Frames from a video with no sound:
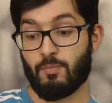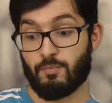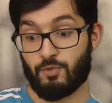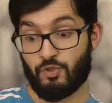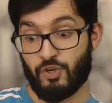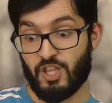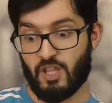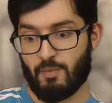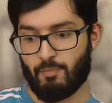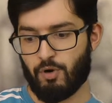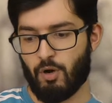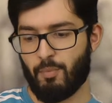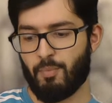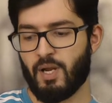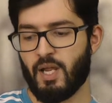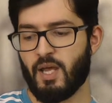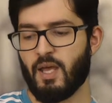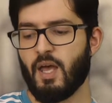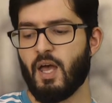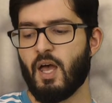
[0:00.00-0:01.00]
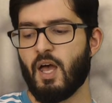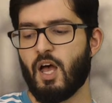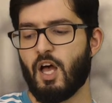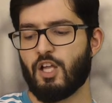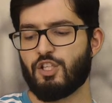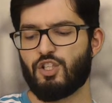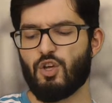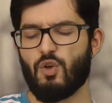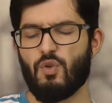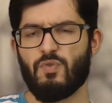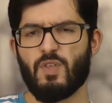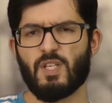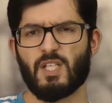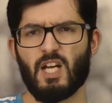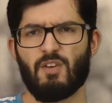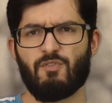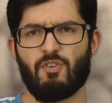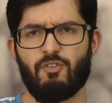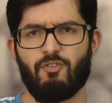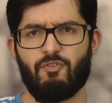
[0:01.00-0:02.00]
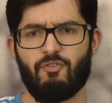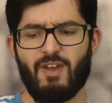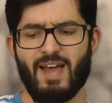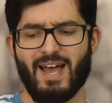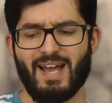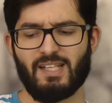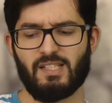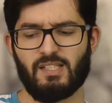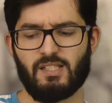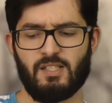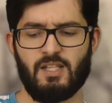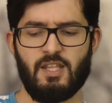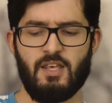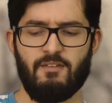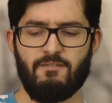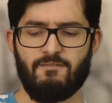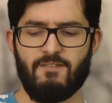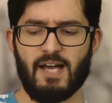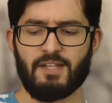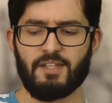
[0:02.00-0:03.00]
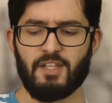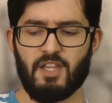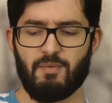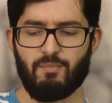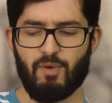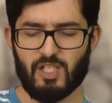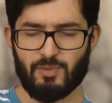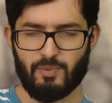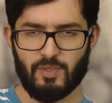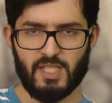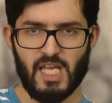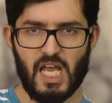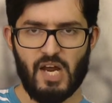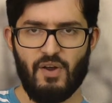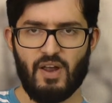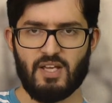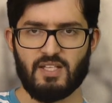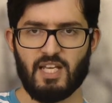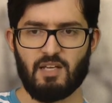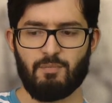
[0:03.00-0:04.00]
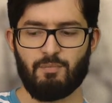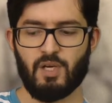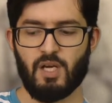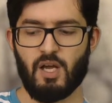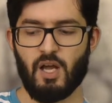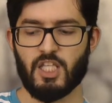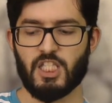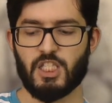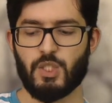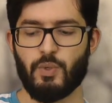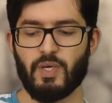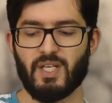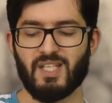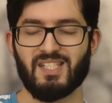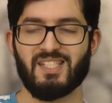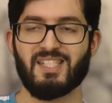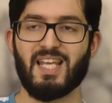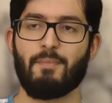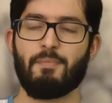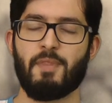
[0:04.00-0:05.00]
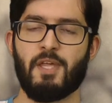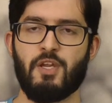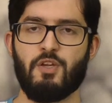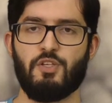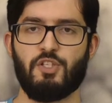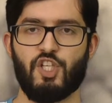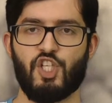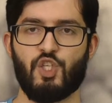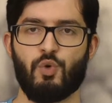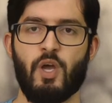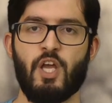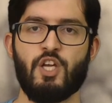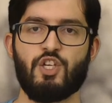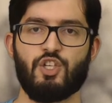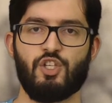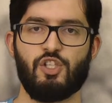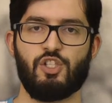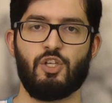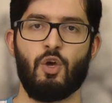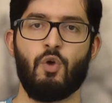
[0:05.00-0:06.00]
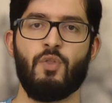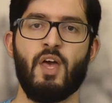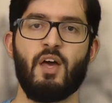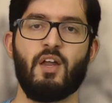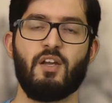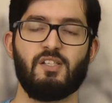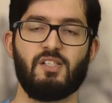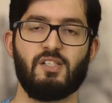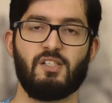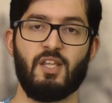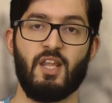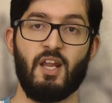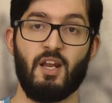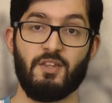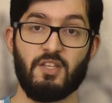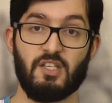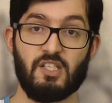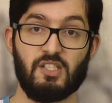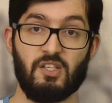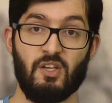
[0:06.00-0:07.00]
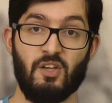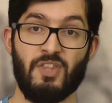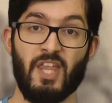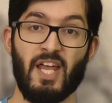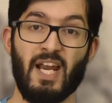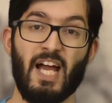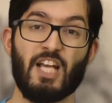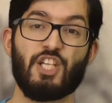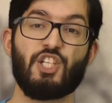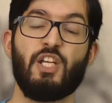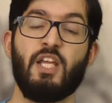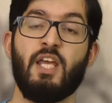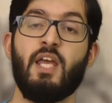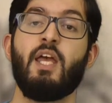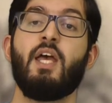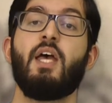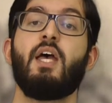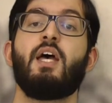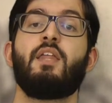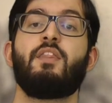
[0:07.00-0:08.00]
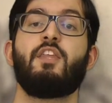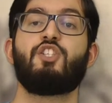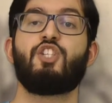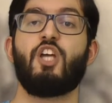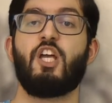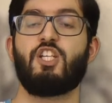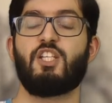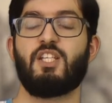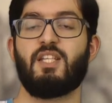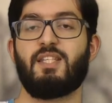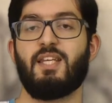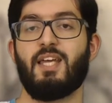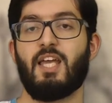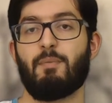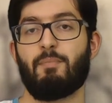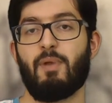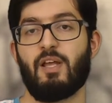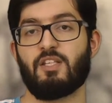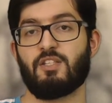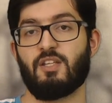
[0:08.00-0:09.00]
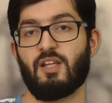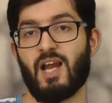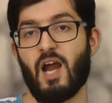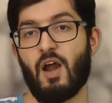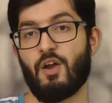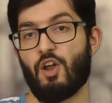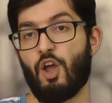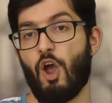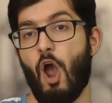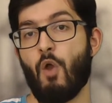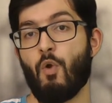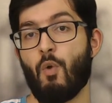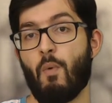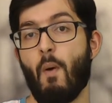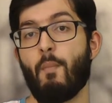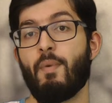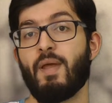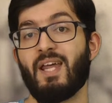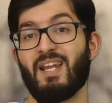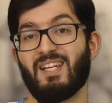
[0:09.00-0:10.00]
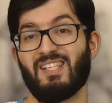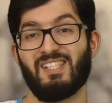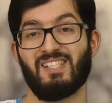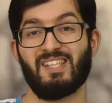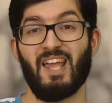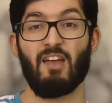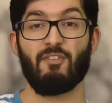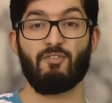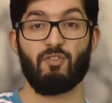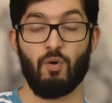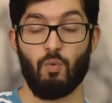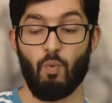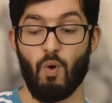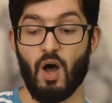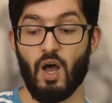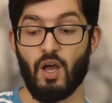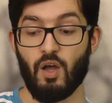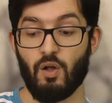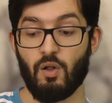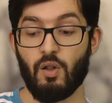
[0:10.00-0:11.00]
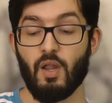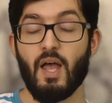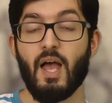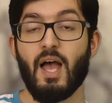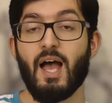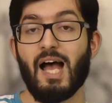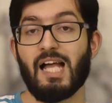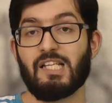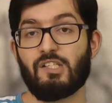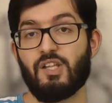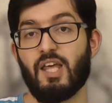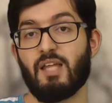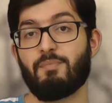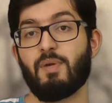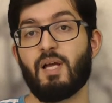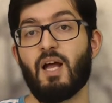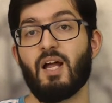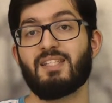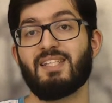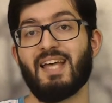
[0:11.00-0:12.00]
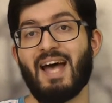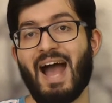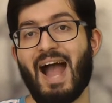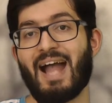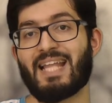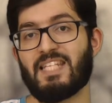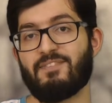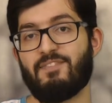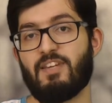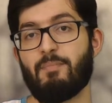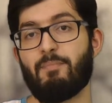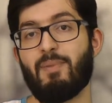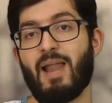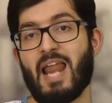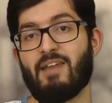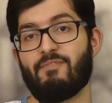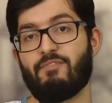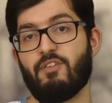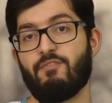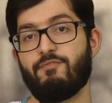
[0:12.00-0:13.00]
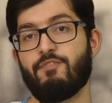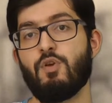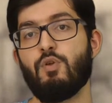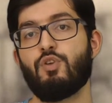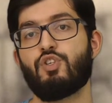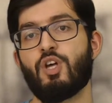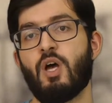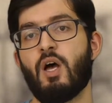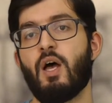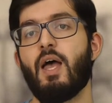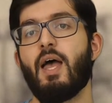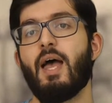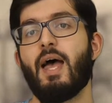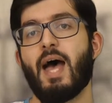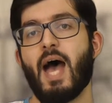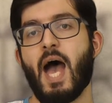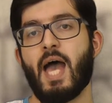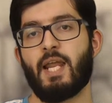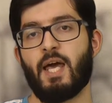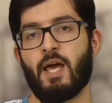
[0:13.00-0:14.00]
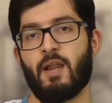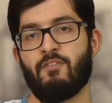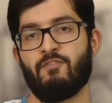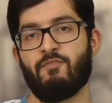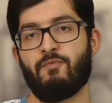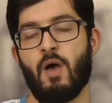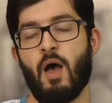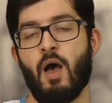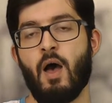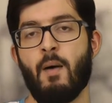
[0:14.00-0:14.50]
train them properly. And so this kind of reflects the fact that the Presbyterians had begun to accept the new situation. So they understood that actually the changes that are taking place in the Canon Code were probably going to stay for a while. And so they had begun to actively plan for the future and kind of